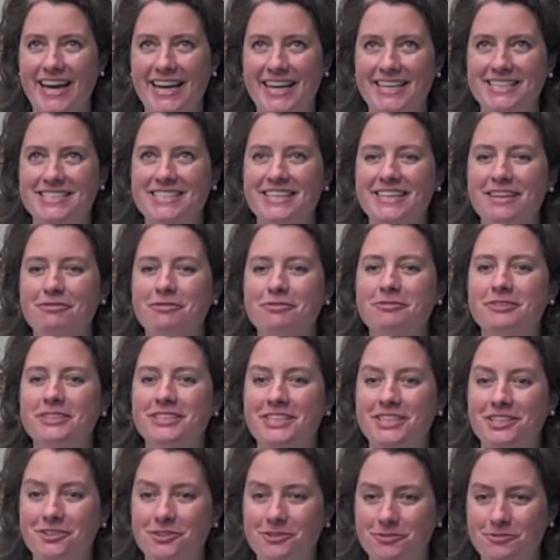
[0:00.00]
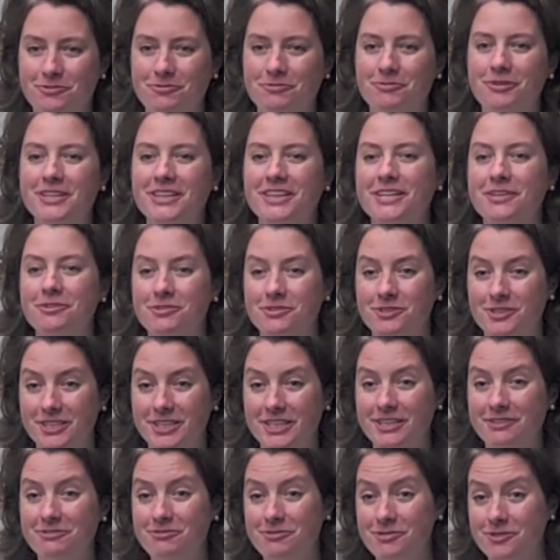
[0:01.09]
I guess I never really knew what they were
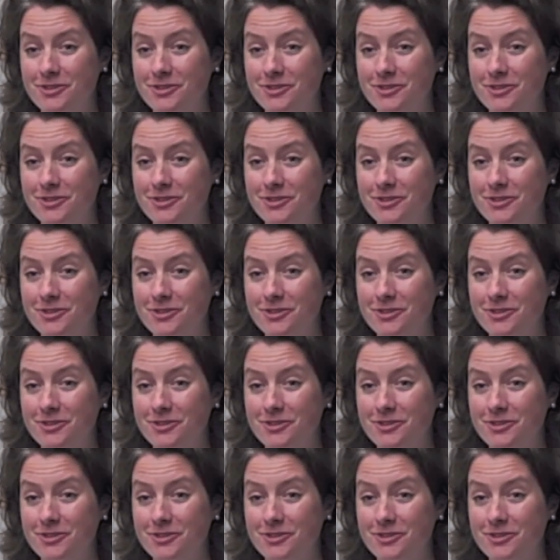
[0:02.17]
looking